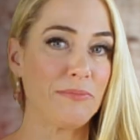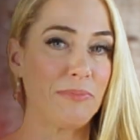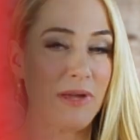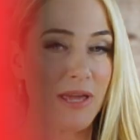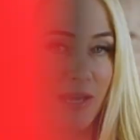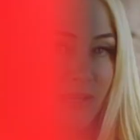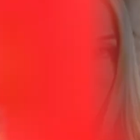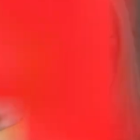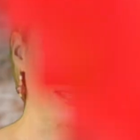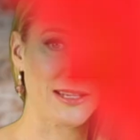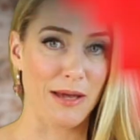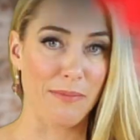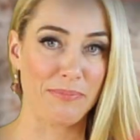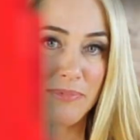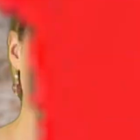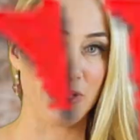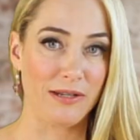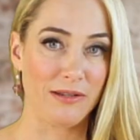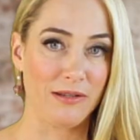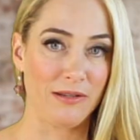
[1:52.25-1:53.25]
to be
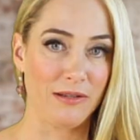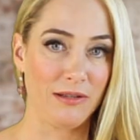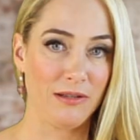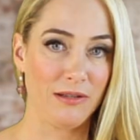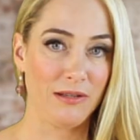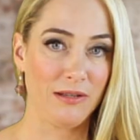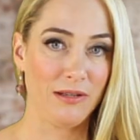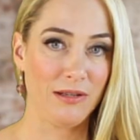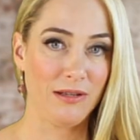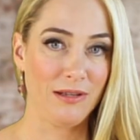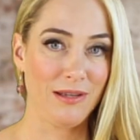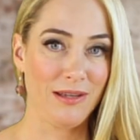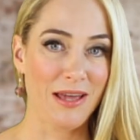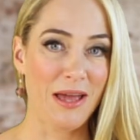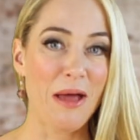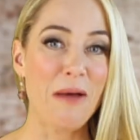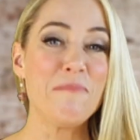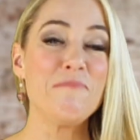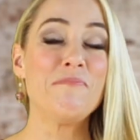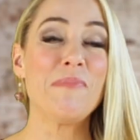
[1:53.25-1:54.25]
accepted.
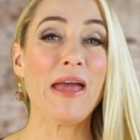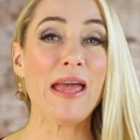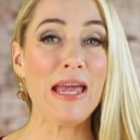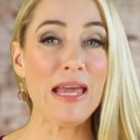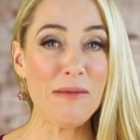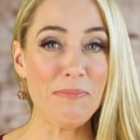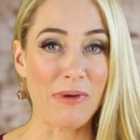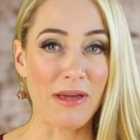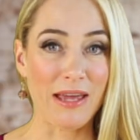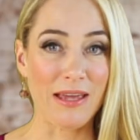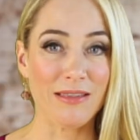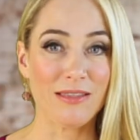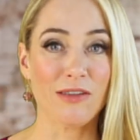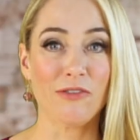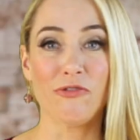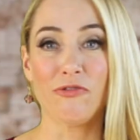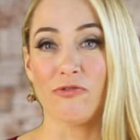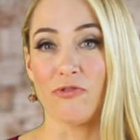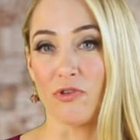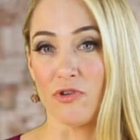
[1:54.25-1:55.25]
Maybe
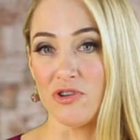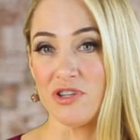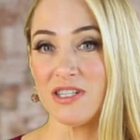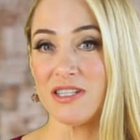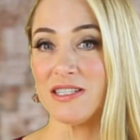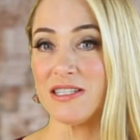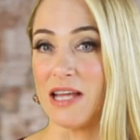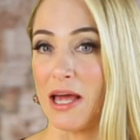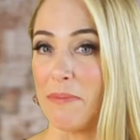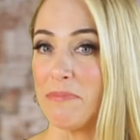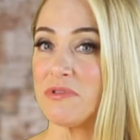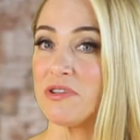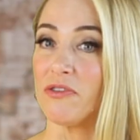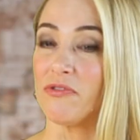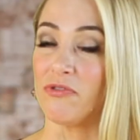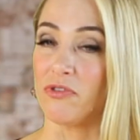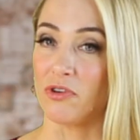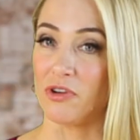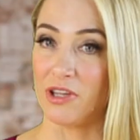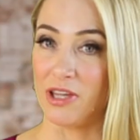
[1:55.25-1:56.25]
the first step to
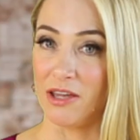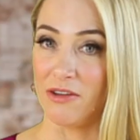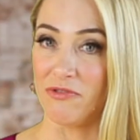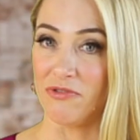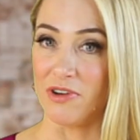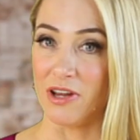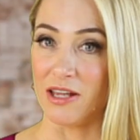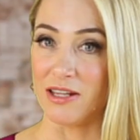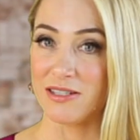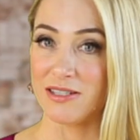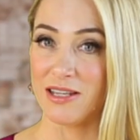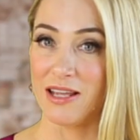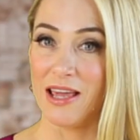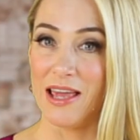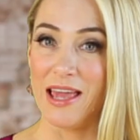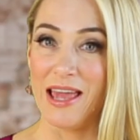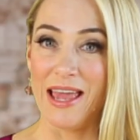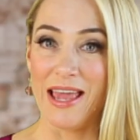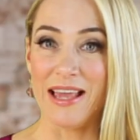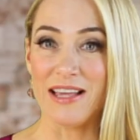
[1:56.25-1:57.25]
forgiveness
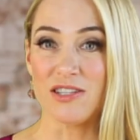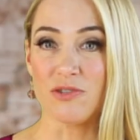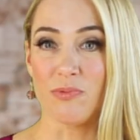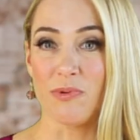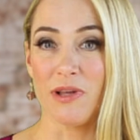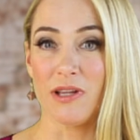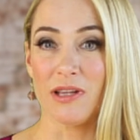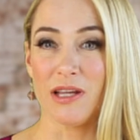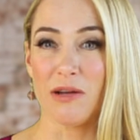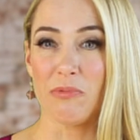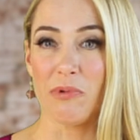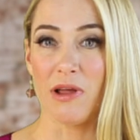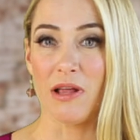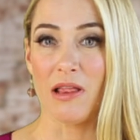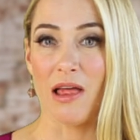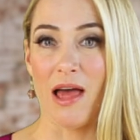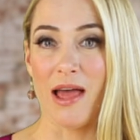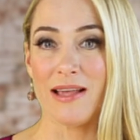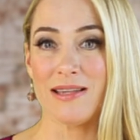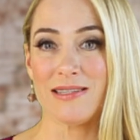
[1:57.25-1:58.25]
is really
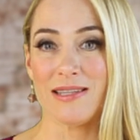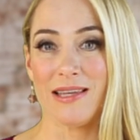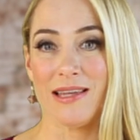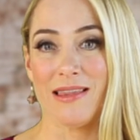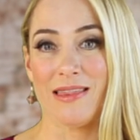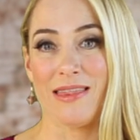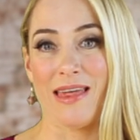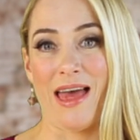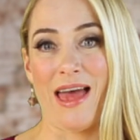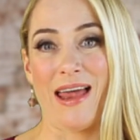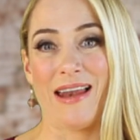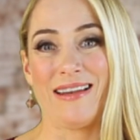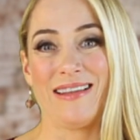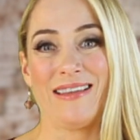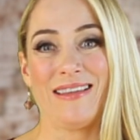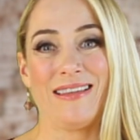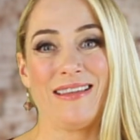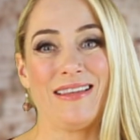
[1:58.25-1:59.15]
realizing that